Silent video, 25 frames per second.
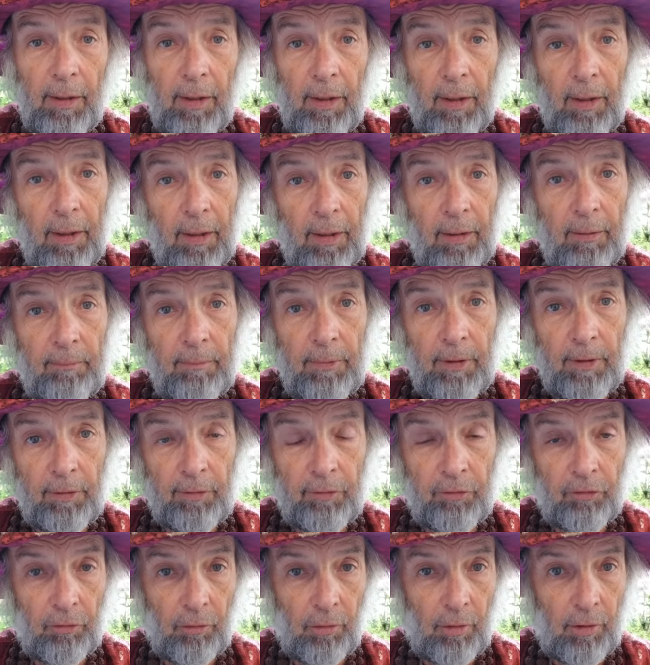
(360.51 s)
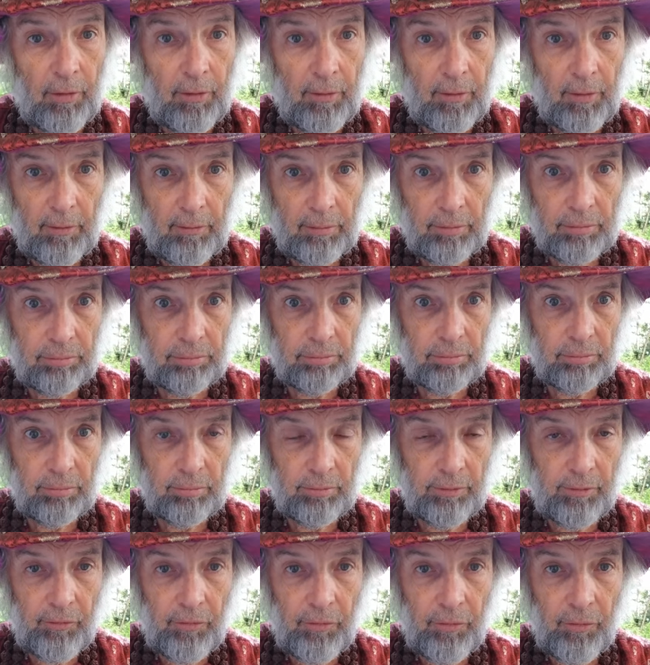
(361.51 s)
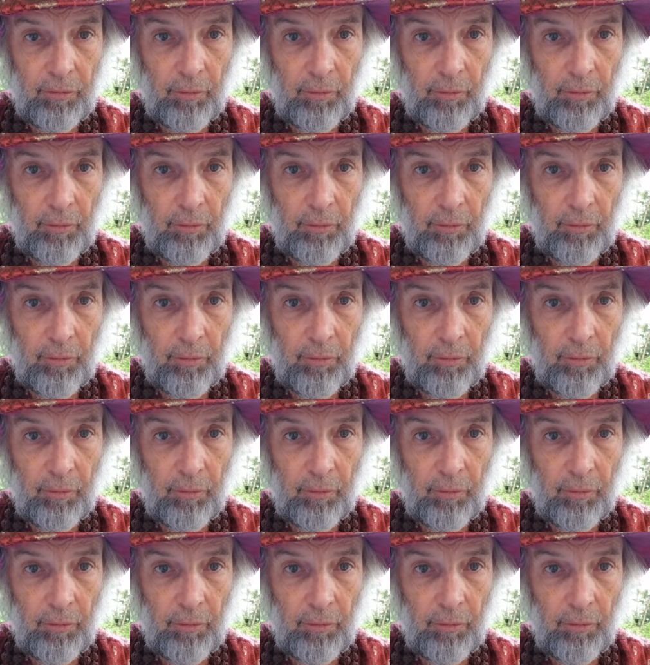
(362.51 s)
I am escorted into